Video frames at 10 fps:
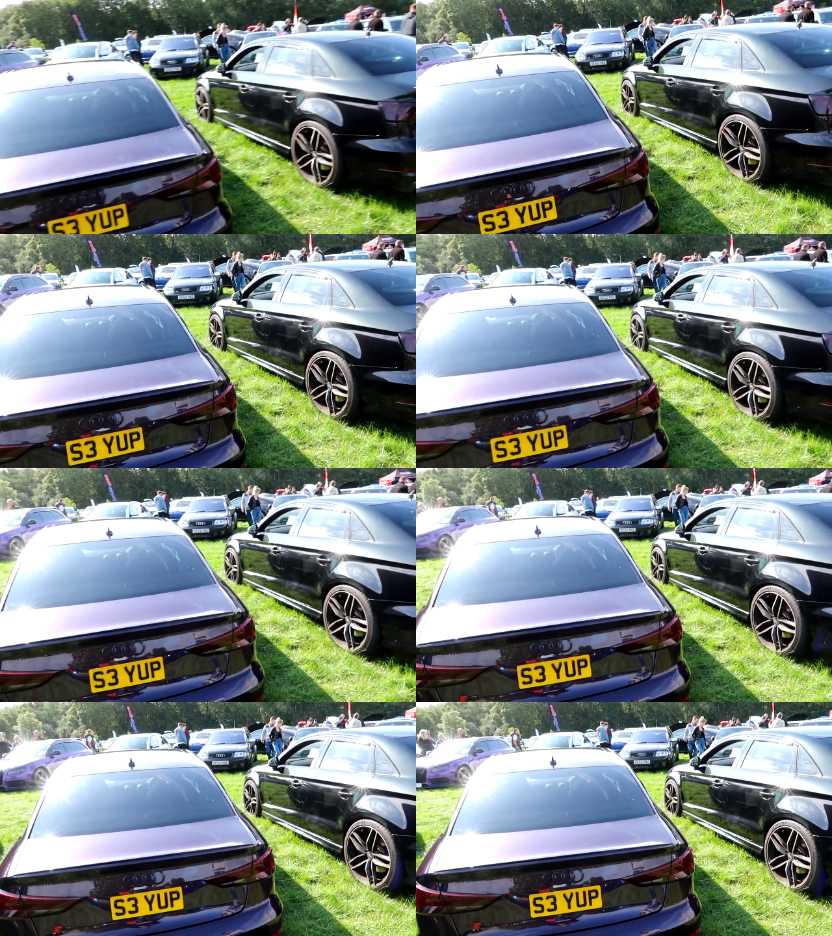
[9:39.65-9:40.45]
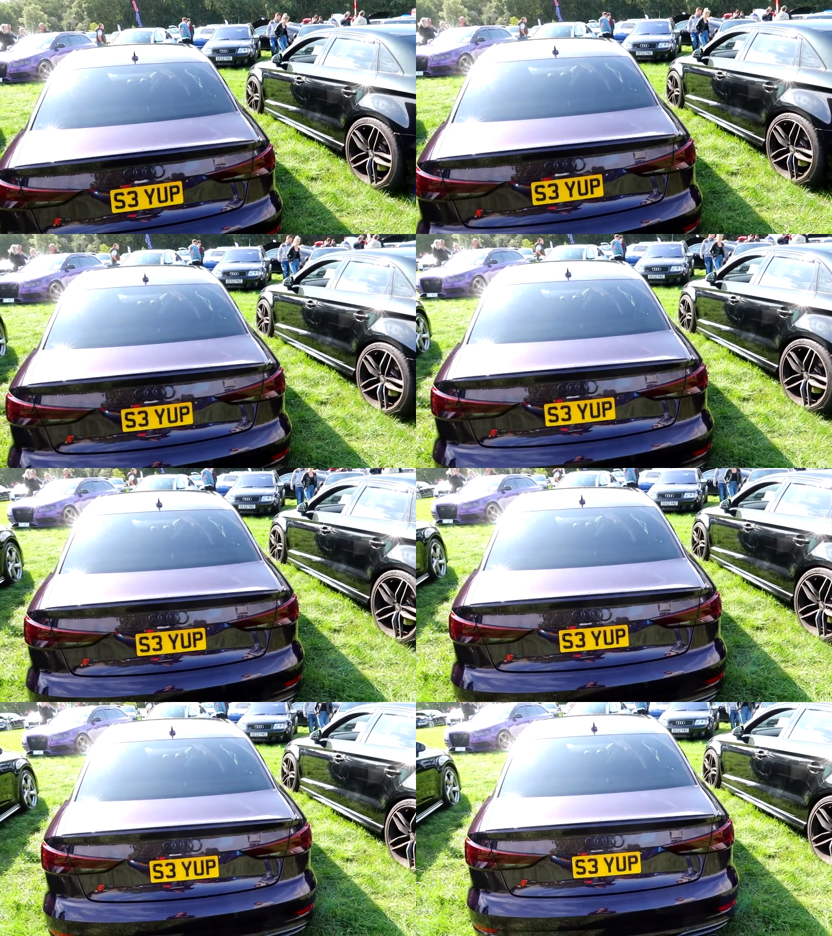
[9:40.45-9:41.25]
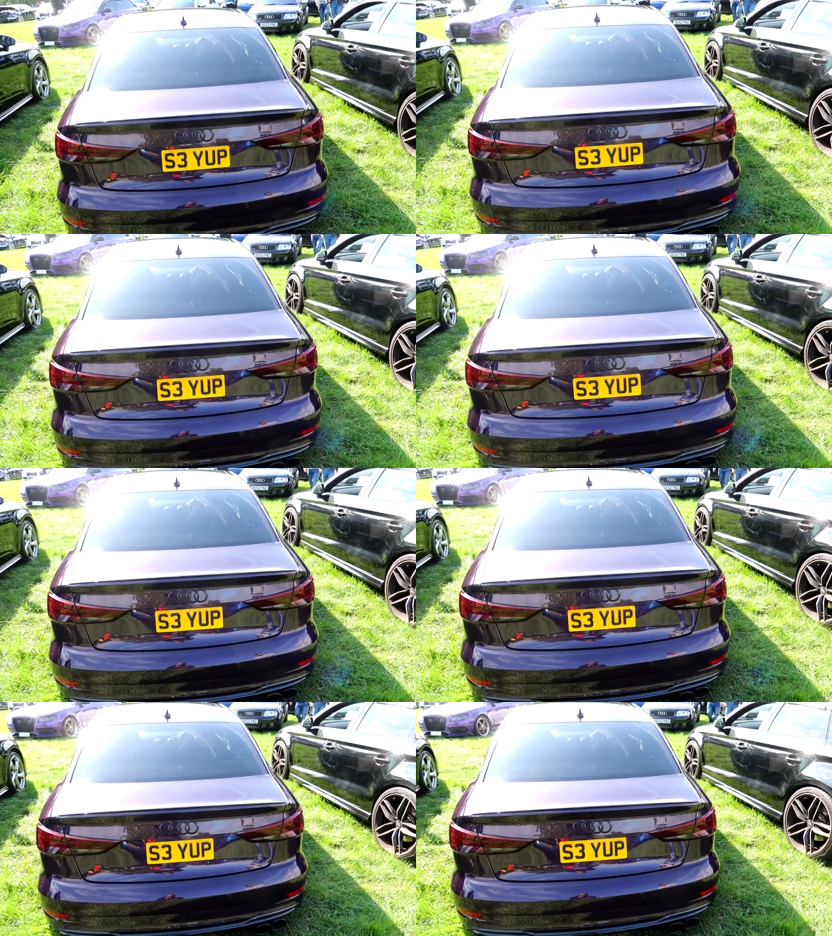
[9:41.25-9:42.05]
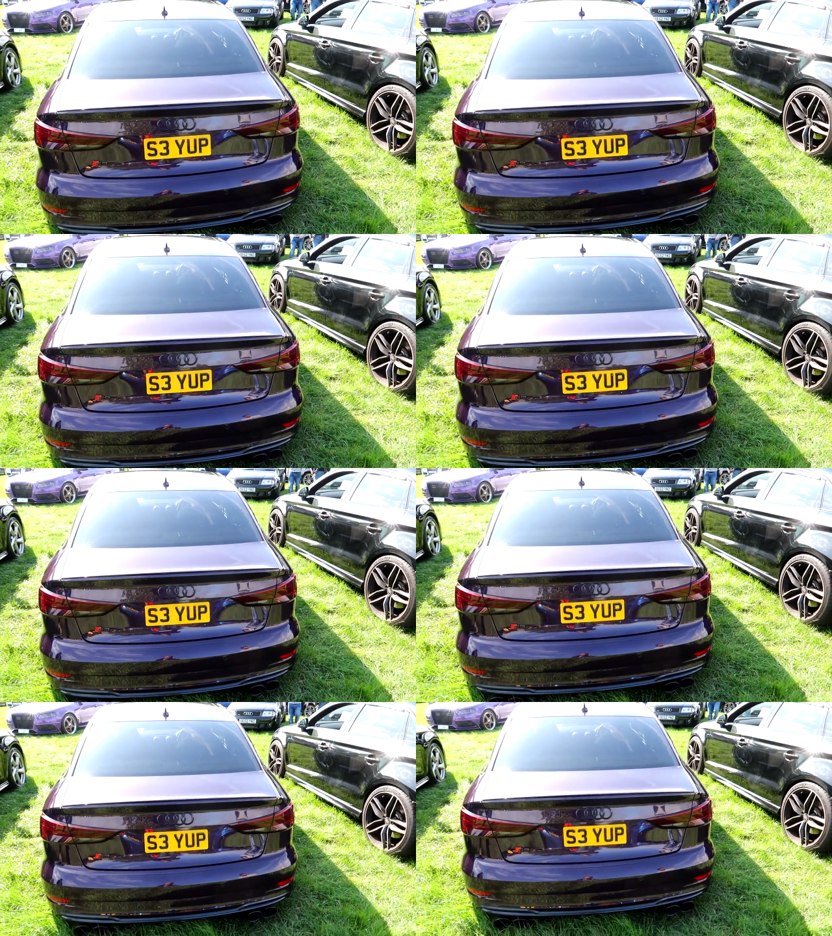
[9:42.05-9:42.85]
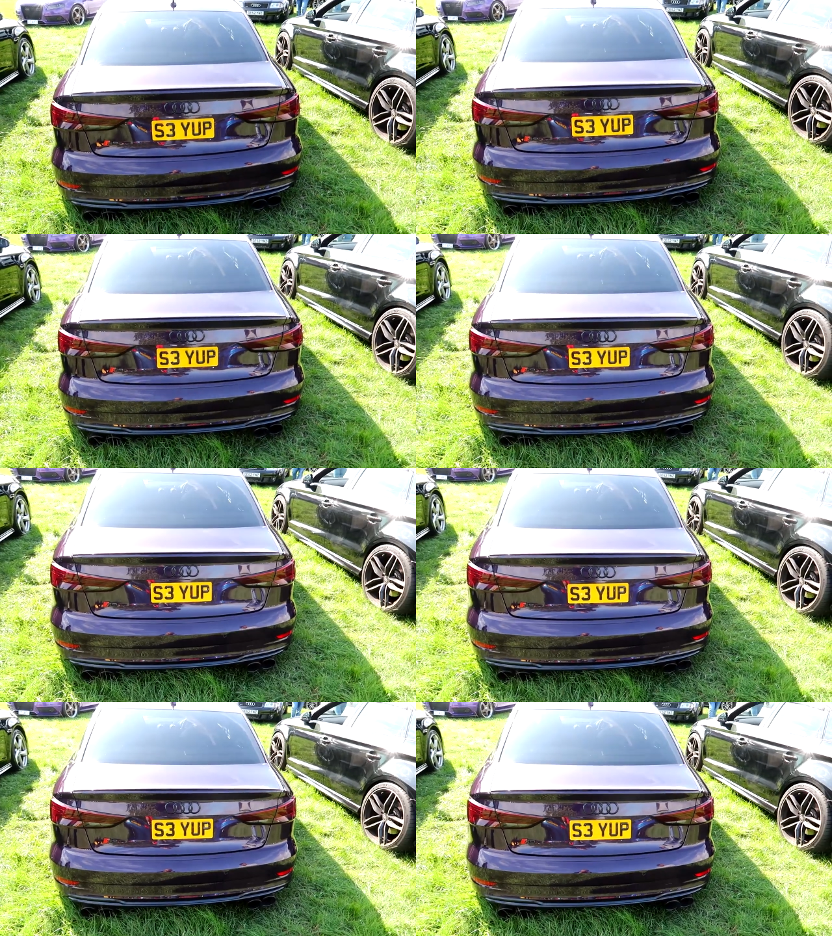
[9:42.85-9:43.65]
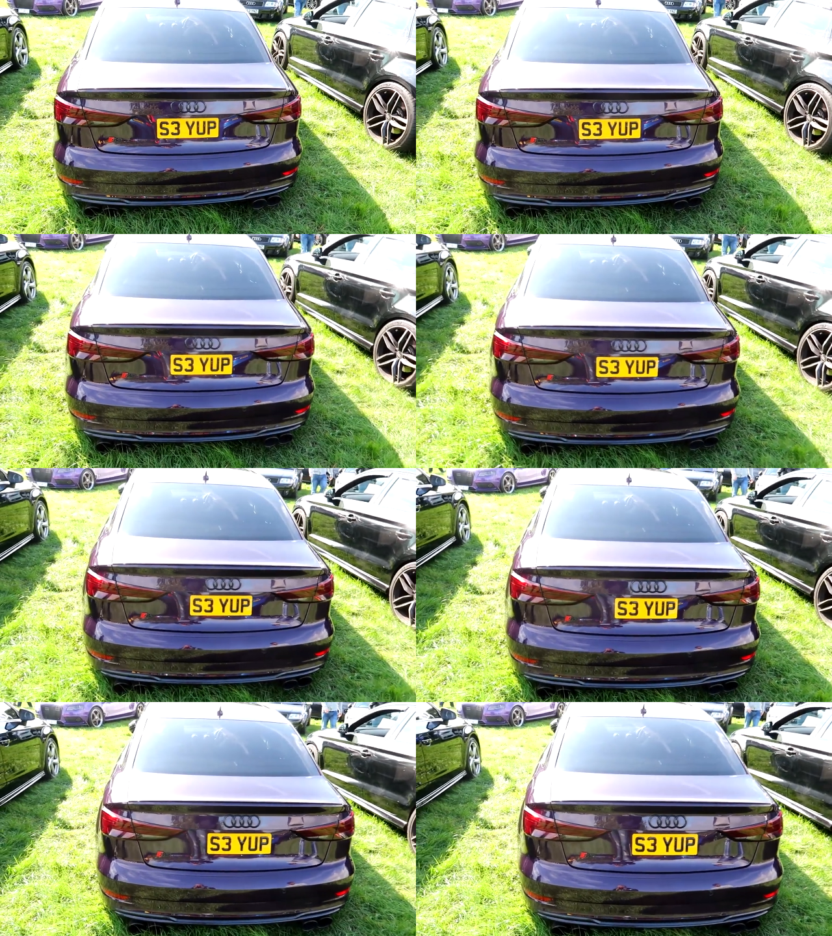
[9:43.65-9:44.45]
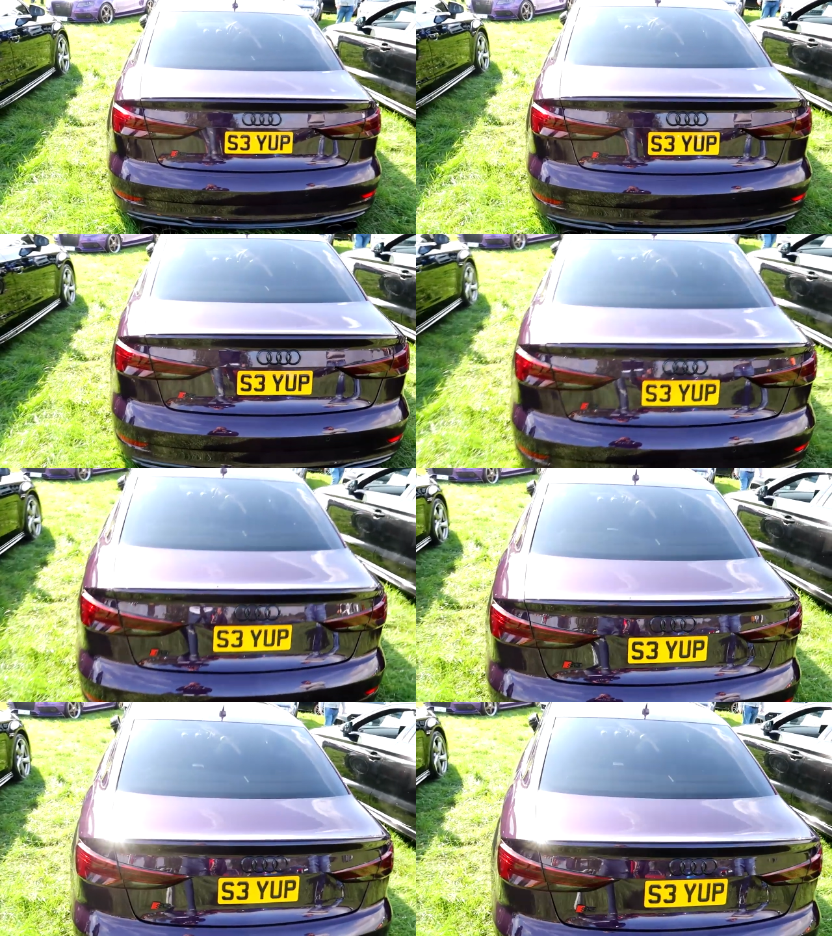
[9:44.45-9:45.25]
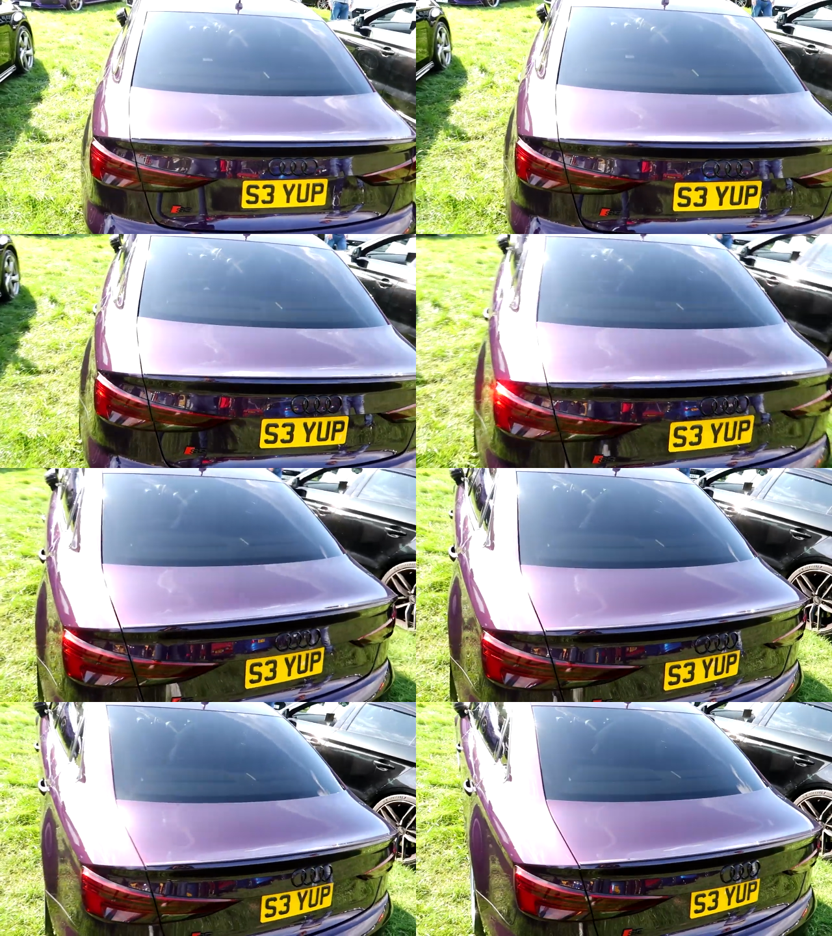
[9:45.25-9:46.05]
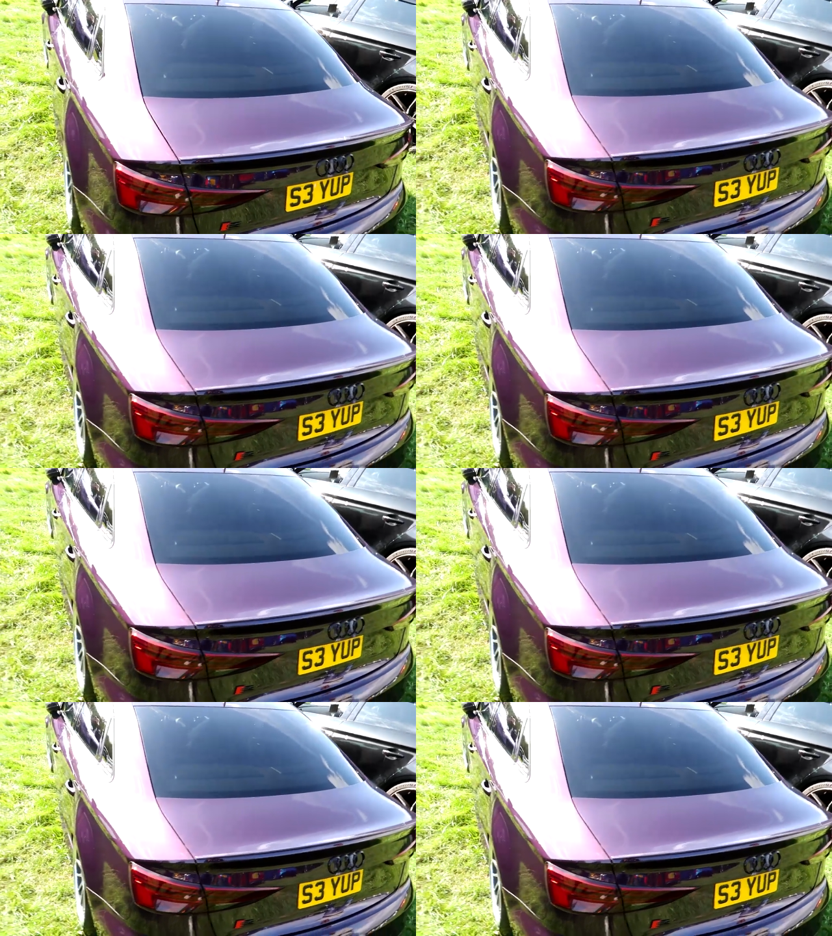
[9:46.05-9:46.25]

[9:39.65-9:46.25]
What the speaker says: No face is visible, so there are no lips to read.